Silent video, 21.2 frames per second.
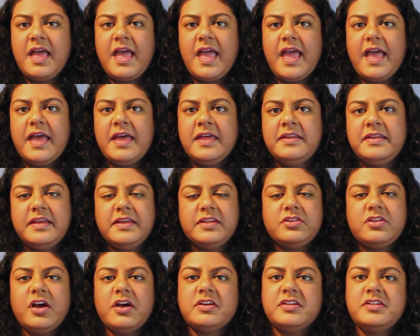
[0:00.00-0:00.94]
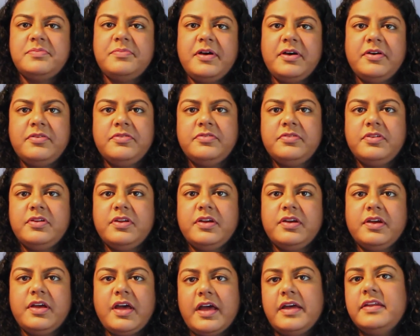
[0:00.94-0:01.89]
and it talked about
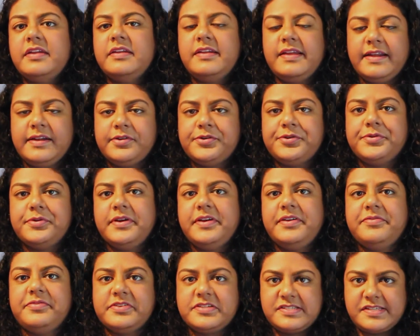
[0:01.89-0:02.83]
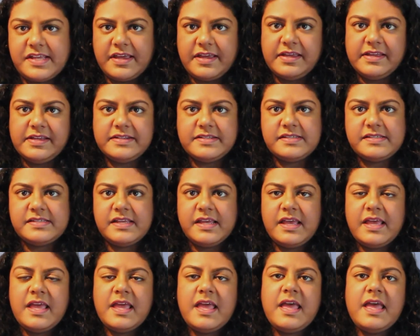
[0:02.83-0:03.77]
guided inquiry for science.
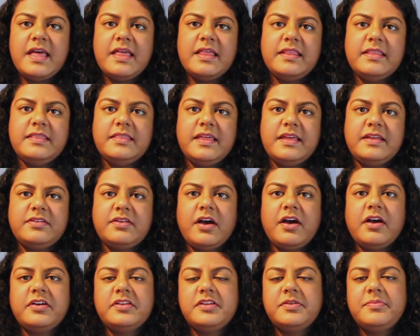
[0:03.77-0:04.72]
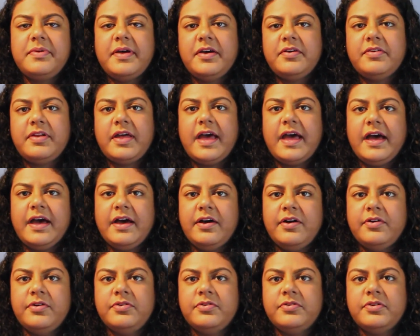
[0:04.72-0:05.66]
They talked about
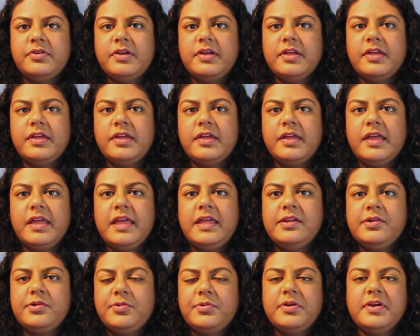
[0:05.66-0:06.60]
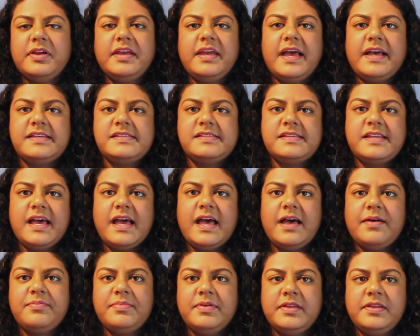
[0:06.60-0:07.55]
how inquiry has to
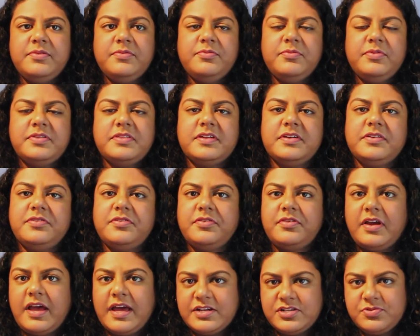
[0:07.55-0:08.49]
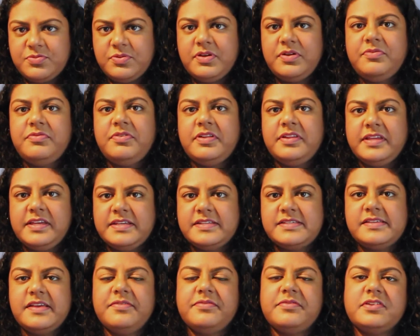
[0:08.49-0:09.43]
happen with a gradual
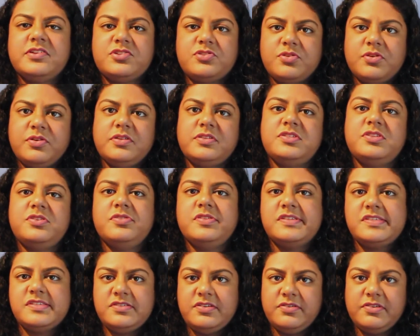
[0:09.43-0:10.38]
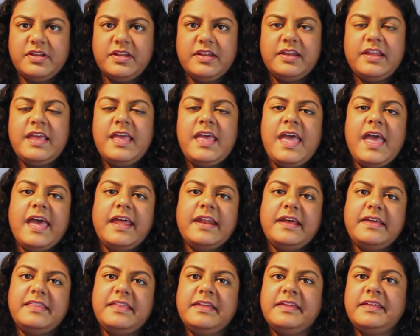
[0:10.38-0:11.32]
release of control to the student. And
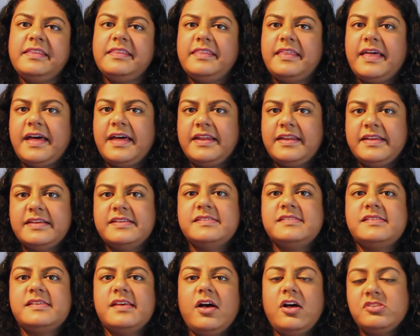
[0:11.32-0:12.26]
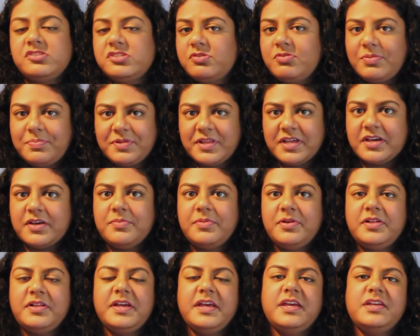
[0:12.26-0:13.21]
I think that is also
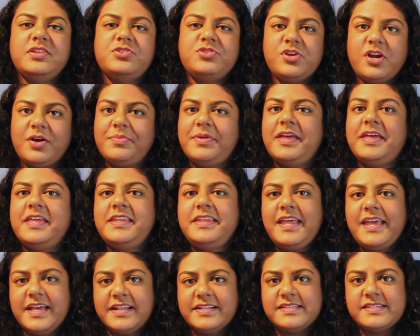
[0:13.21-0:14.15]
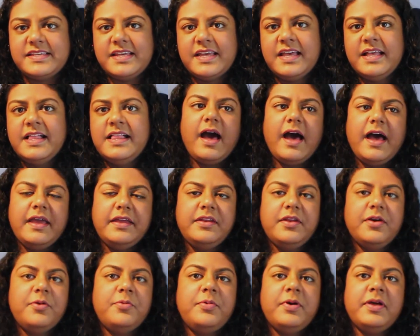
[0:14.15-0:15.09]
applicable in drama and dance. I
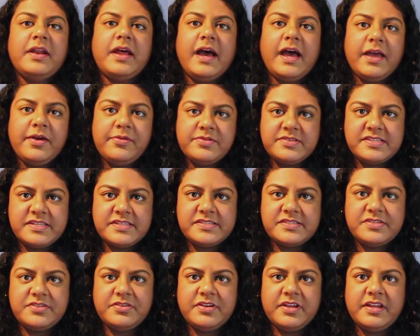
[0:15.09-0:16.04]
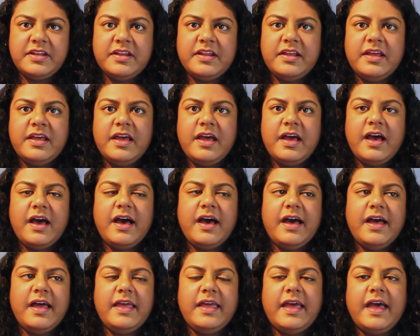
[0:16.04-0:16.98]
know when I was a student,
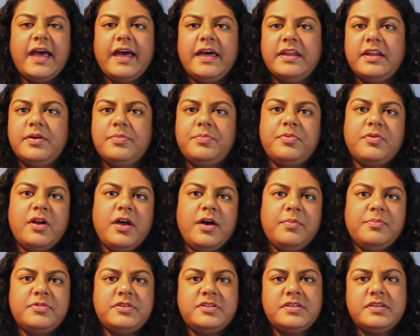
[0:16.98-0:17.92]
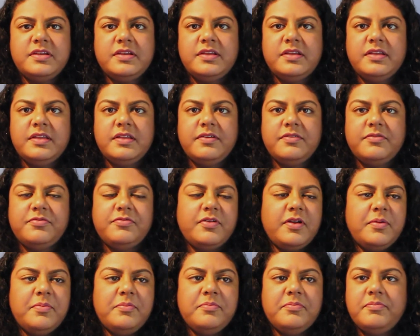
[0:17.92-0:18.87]
I had a prompt
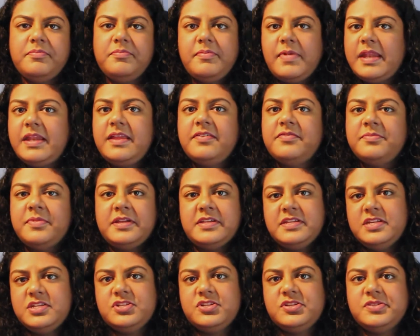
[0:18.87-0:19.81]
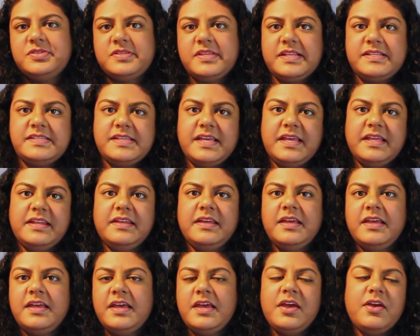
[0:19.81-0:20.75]
from many of my teachers that said,
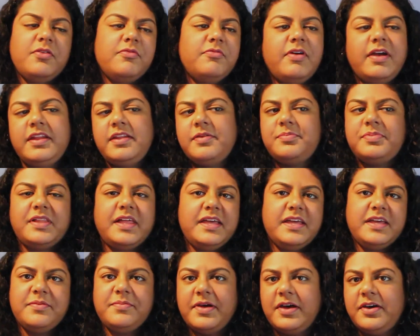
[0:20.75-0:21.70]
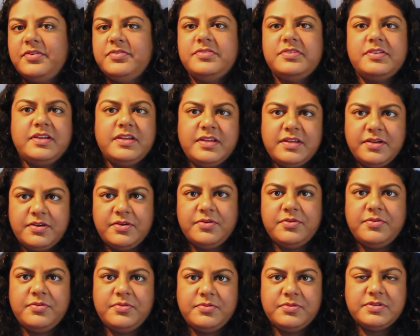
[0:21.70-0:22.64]
write a play about
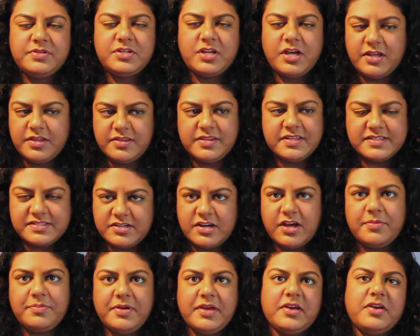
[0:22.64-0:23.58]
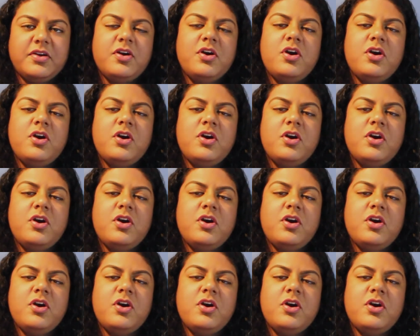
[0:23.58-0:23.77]
this topic,